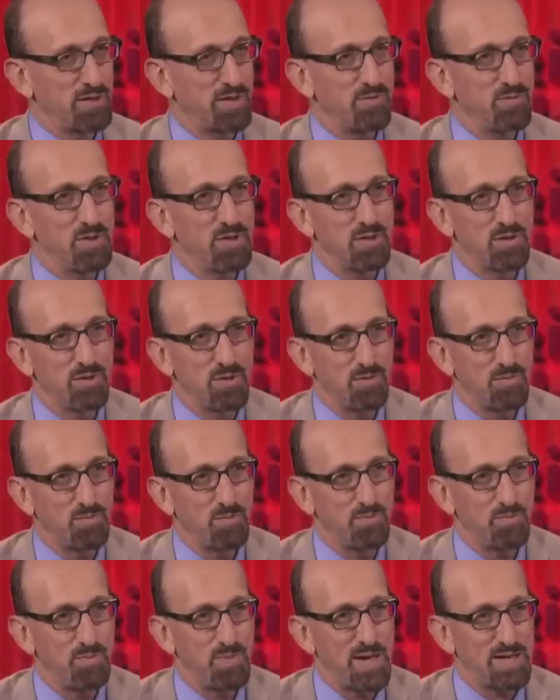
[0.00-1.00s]
give me your
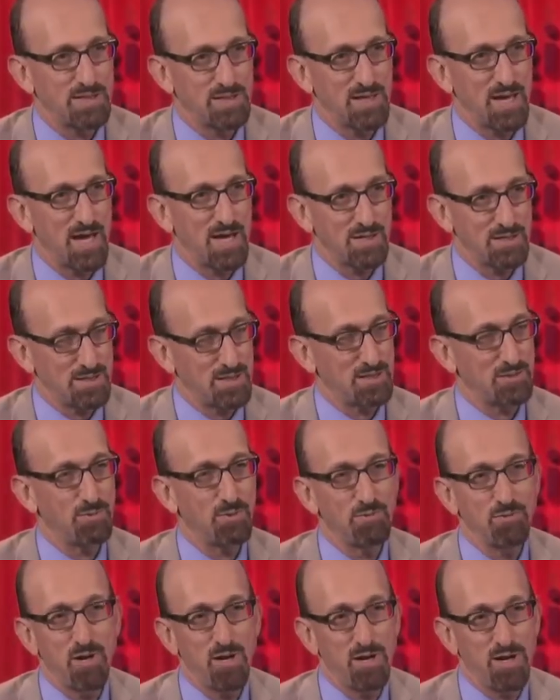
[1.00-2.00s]
best guess as we
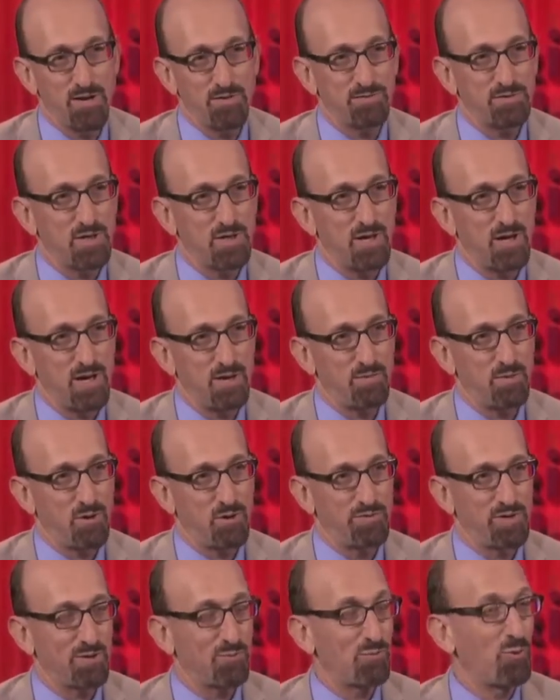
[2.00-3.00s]
run out of time.
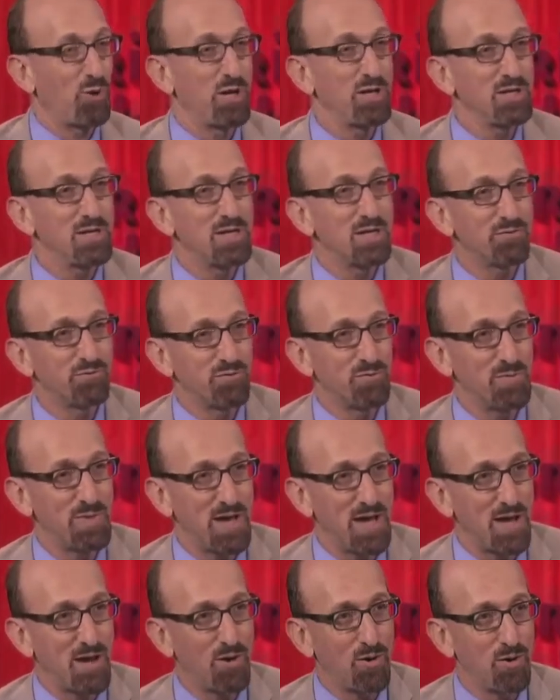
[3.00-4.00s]
Avik, 1 year from
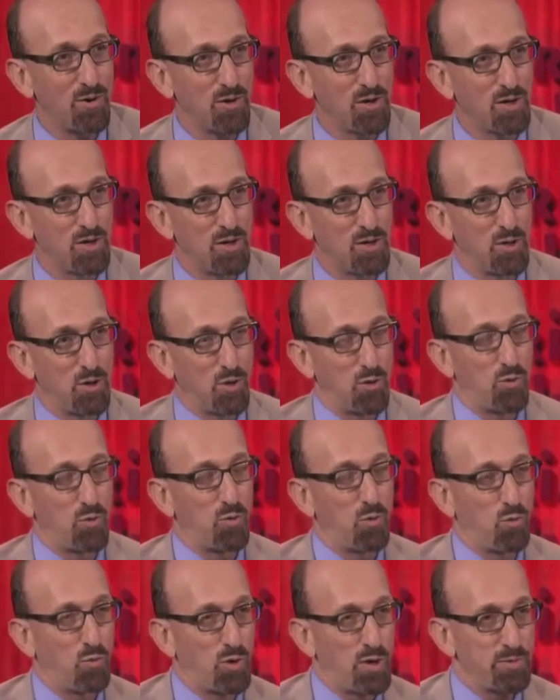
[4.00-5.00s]
now,
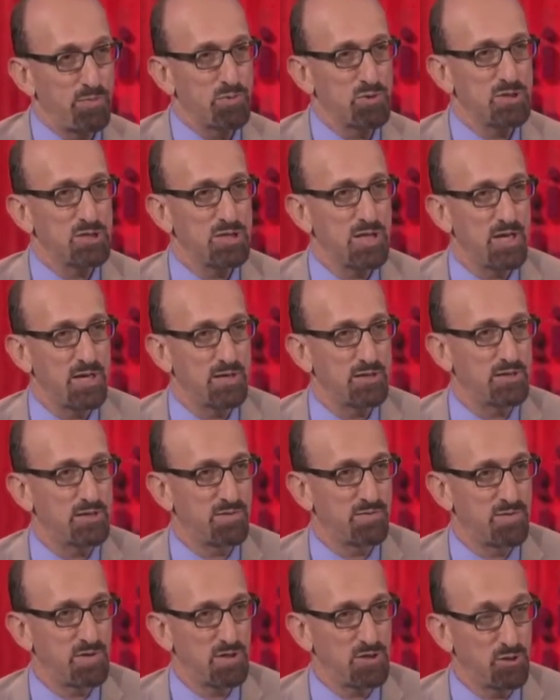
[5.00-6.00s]
what percentage of
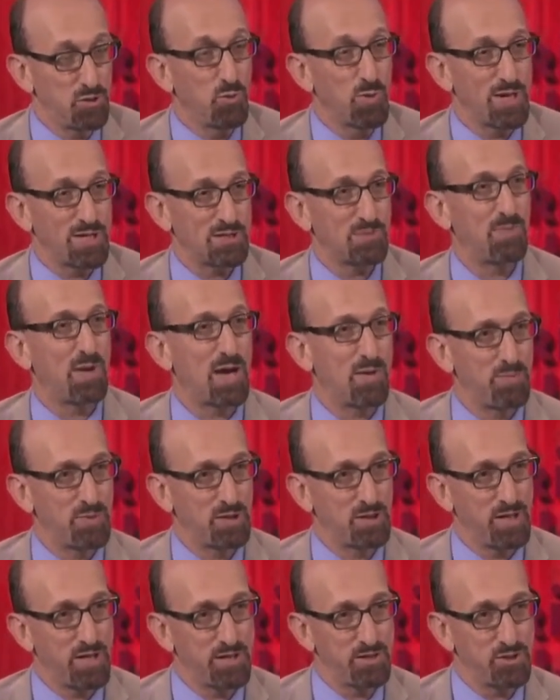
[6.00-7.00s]
the U.S.
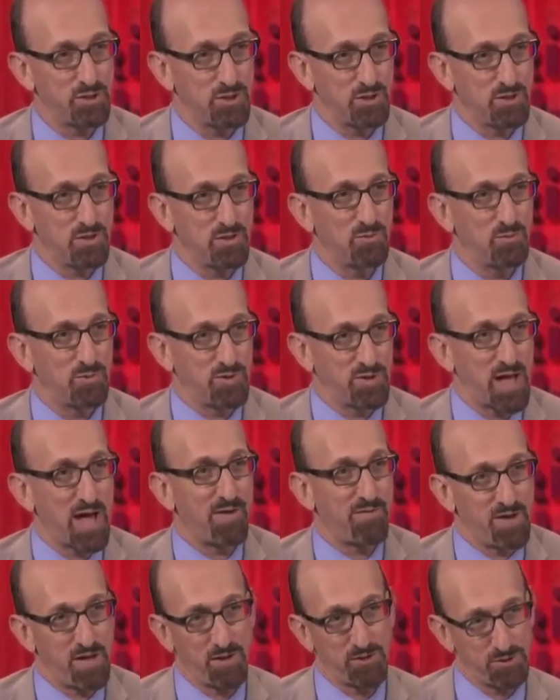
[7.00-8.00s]
population will have
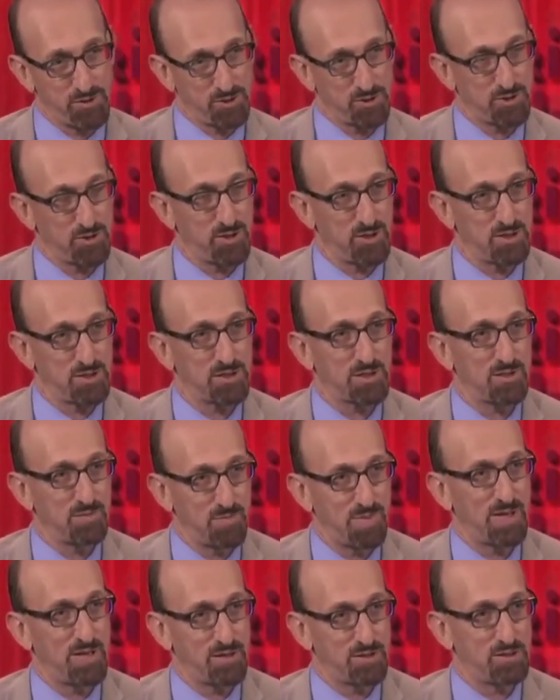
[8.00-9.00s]
health insurance
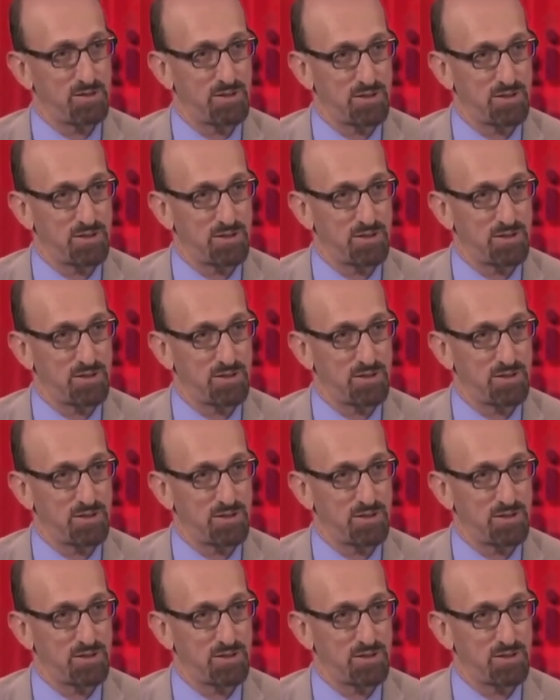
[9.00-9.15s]
compared to